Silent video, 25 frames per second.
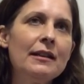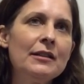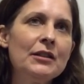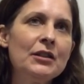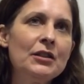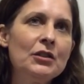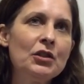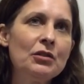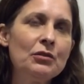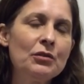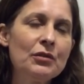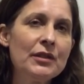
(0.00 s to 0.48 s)

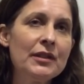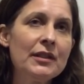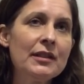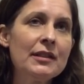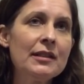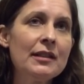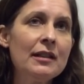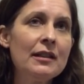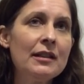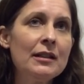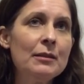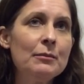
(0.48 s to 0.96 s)
children's
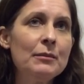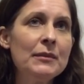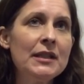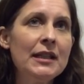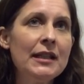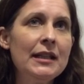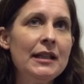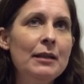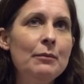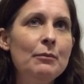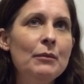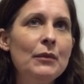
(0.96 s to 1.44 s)
asylum
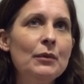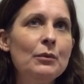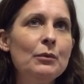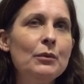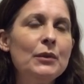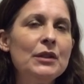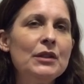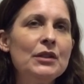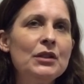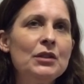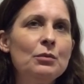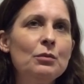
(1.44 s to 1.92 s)
team
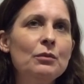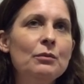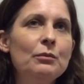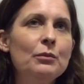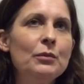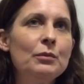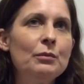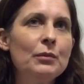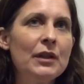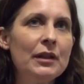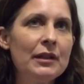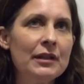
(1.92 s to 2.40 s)
which
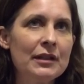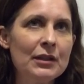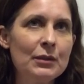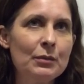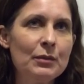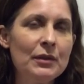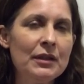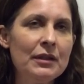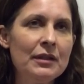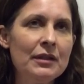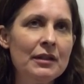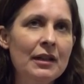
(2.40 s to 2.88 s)
works
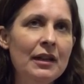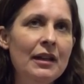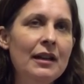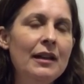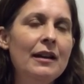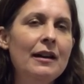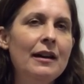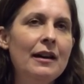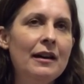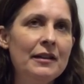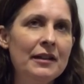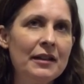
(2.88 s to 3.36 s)
with
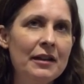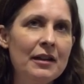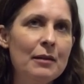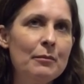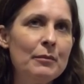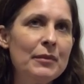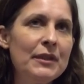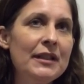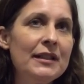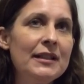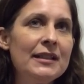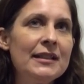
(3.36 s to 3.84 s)
unaccompanied